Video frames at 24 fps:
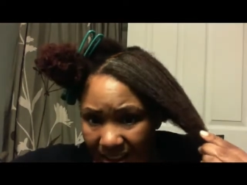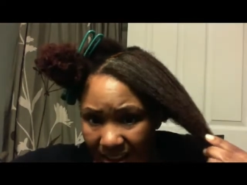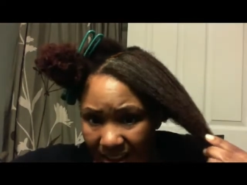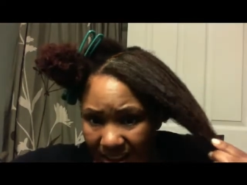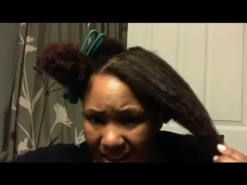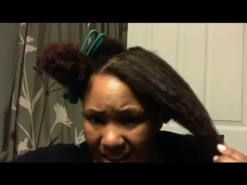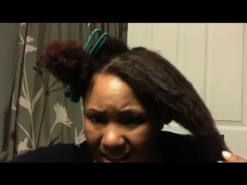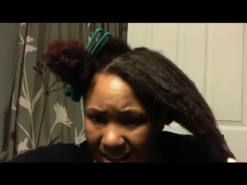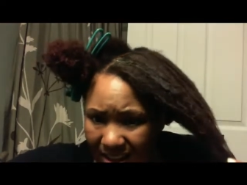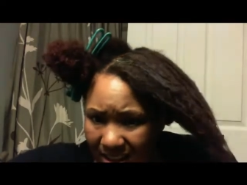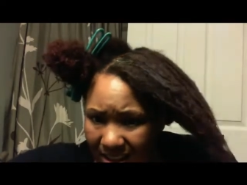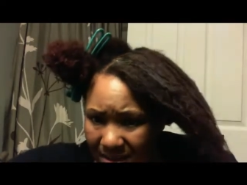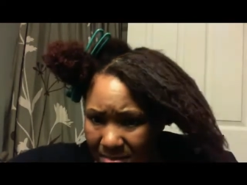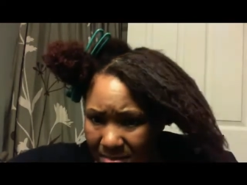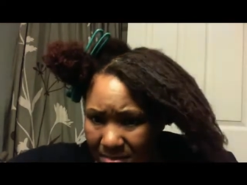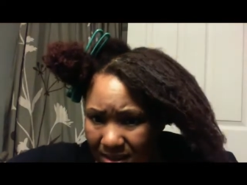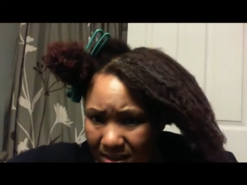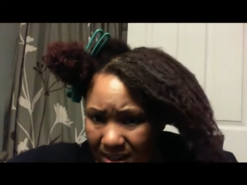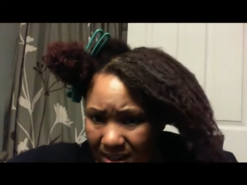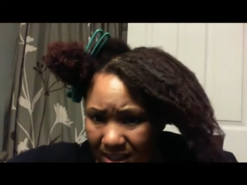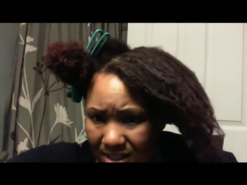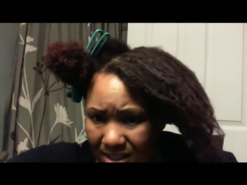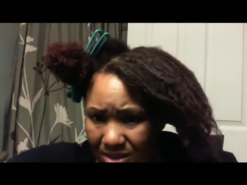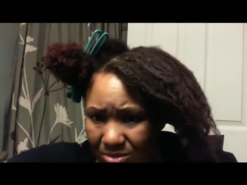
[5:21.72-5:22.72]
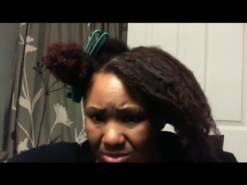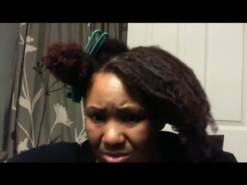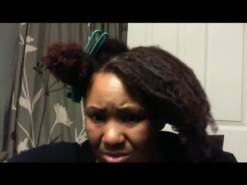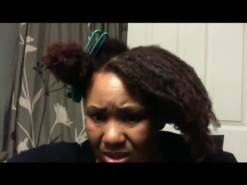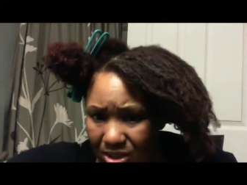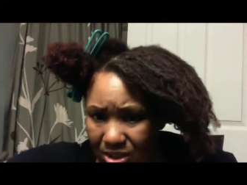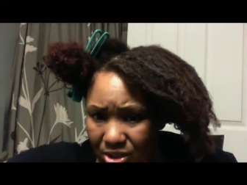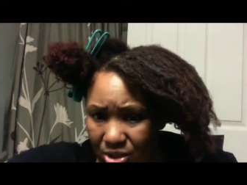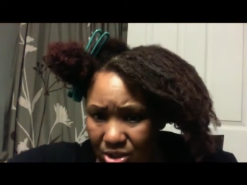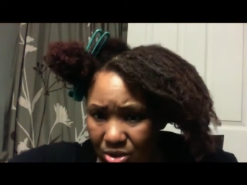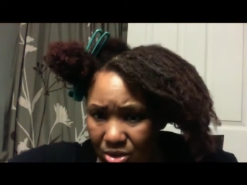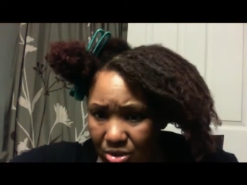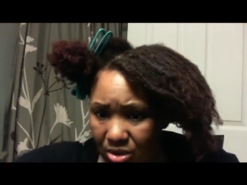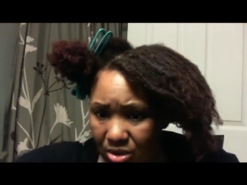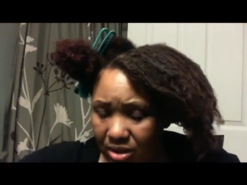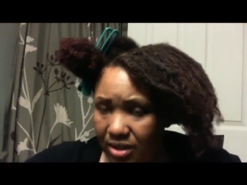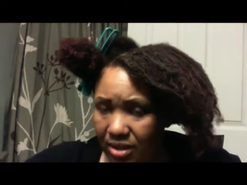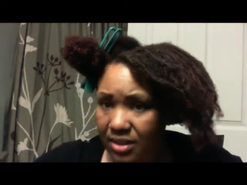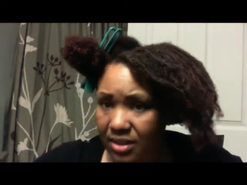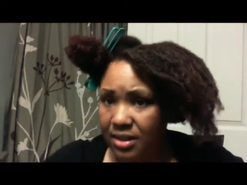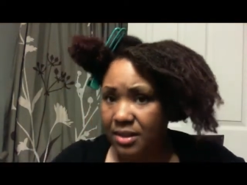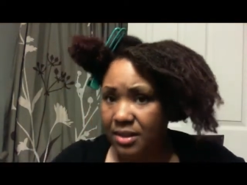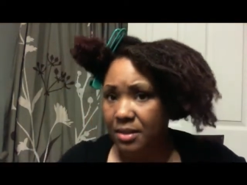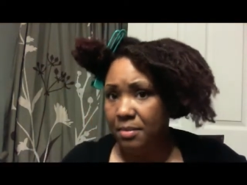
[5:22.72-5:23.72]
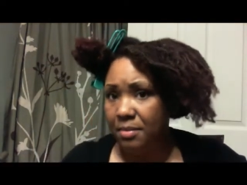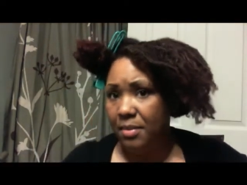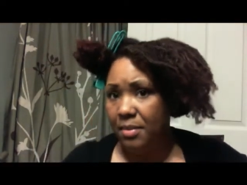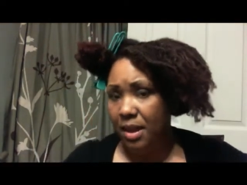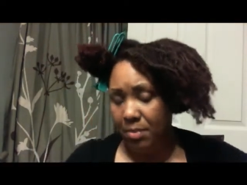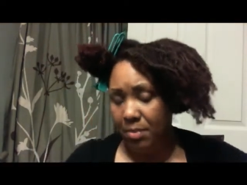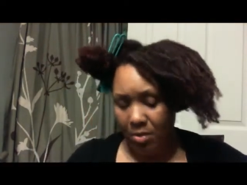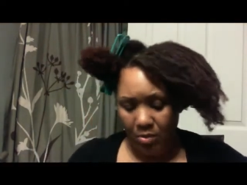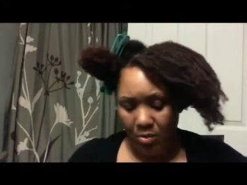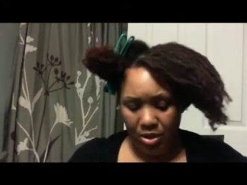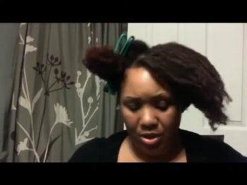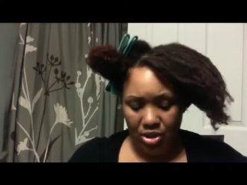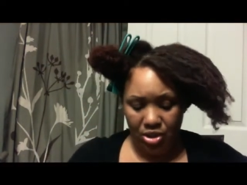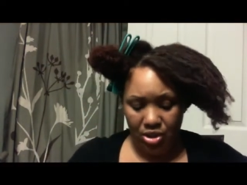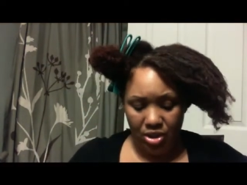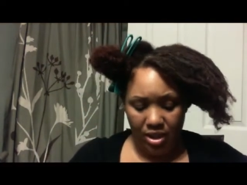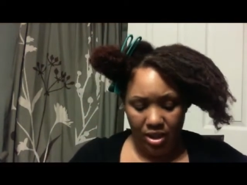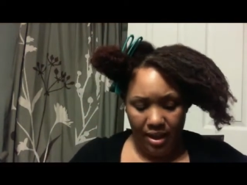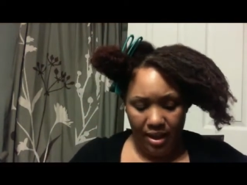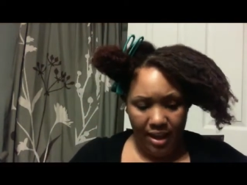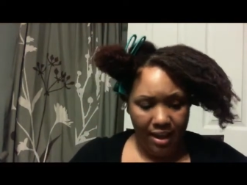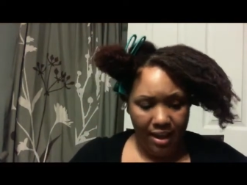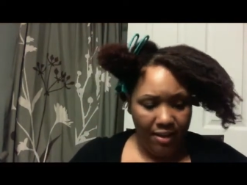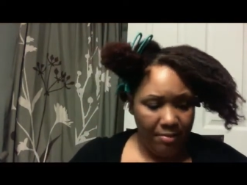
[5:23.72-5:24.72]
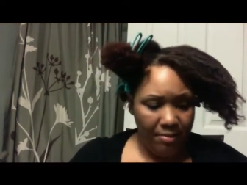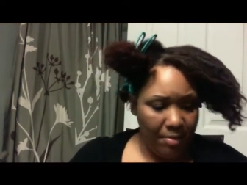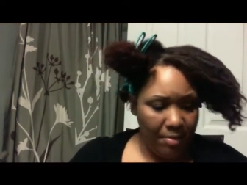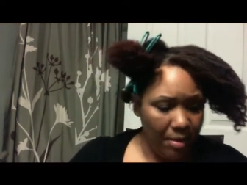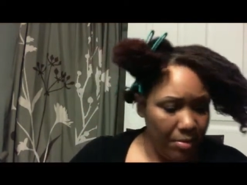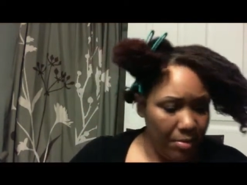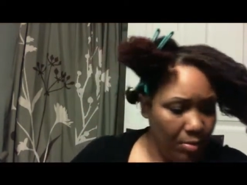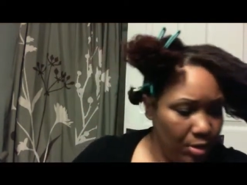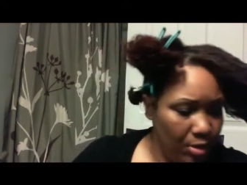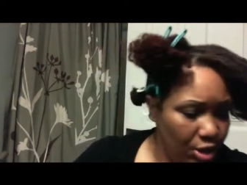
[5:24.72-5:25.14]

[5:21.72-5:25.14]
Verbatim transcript: I'm not really sure. Maybe we should have. Maybe we